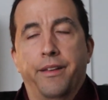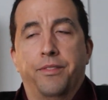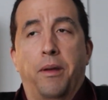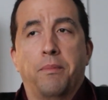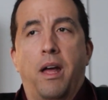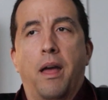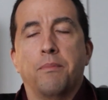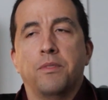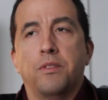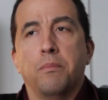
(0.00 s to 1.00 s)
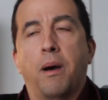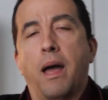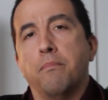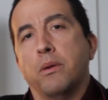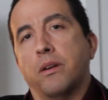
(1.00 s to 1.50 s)
Sometimes you
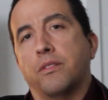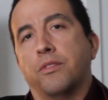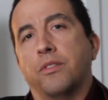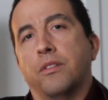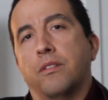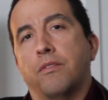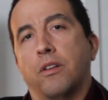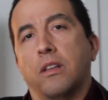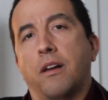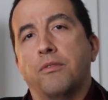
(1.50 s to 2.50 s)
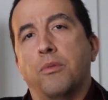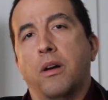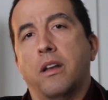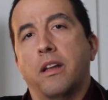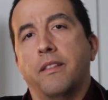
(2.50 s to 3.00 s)
buy books for a loved one,